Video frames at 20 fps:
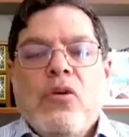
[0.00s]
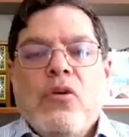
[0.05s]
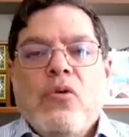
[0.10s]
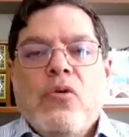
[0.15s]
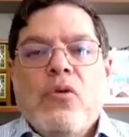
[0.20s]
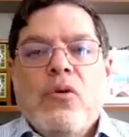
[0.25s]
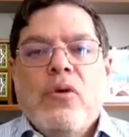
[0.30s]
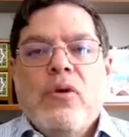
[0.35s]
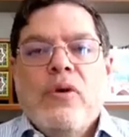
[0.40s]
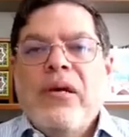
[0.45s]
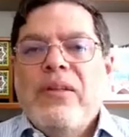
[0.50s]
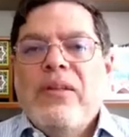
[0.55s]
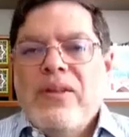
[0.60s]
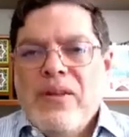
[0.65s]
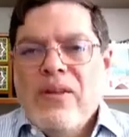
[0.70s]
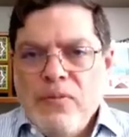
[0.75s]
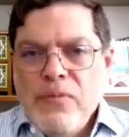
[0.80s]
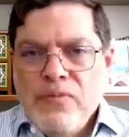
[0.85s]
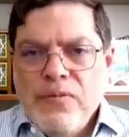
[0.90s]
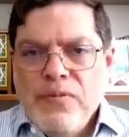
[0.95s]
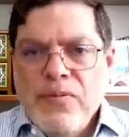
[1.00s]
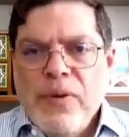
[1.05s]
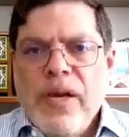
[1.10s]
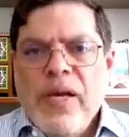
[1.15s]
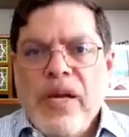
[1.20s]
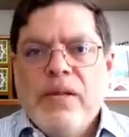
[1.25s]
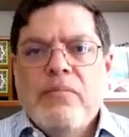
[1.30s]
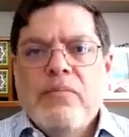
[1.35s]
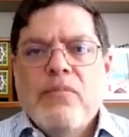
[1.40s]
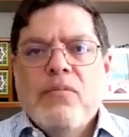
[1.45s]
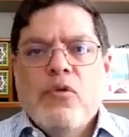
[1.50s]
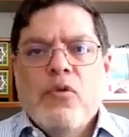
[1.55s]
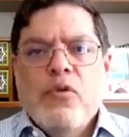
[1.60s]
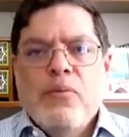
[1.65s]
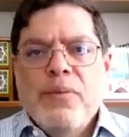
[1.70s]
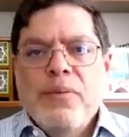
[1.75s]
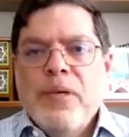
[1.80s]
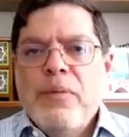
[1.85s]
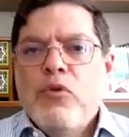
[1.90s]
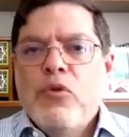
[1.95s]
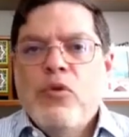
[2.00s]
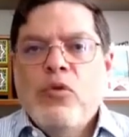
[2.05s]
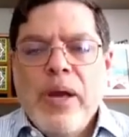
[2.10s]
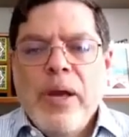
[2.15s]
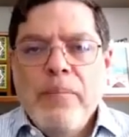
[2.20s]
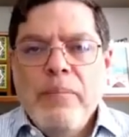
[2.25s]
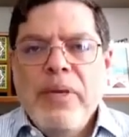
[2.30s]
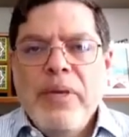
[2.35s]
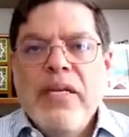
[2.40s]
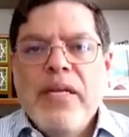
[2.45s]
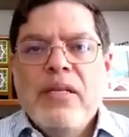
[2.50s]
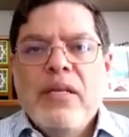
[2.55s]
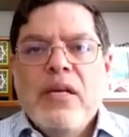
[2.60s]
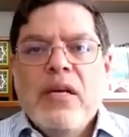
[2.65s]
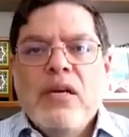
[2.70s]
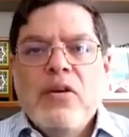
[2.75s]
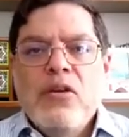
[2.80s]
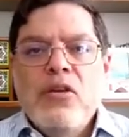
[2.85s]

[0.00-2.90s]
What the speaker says: or people who I meet.